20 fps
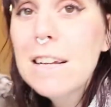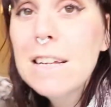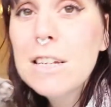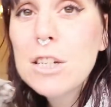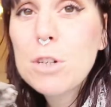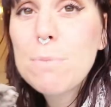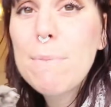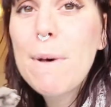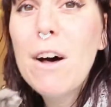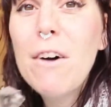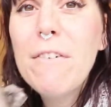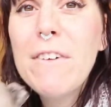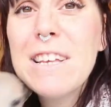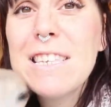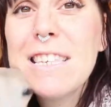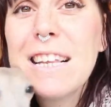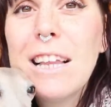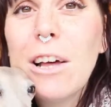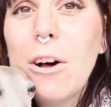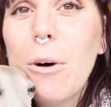
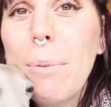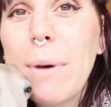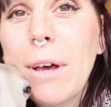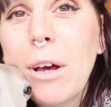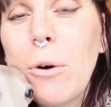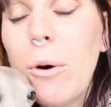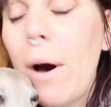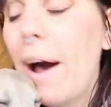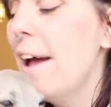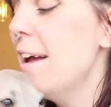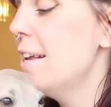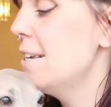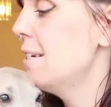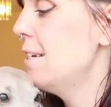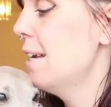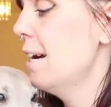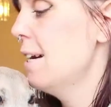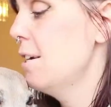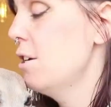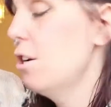Shmelby's a little bit quiet
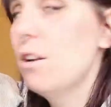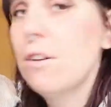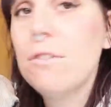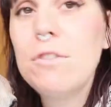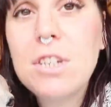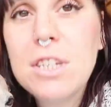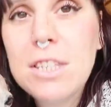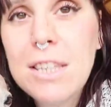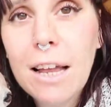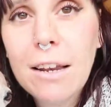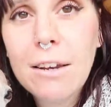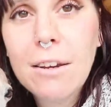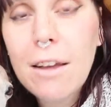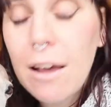today. I don't know if she's had...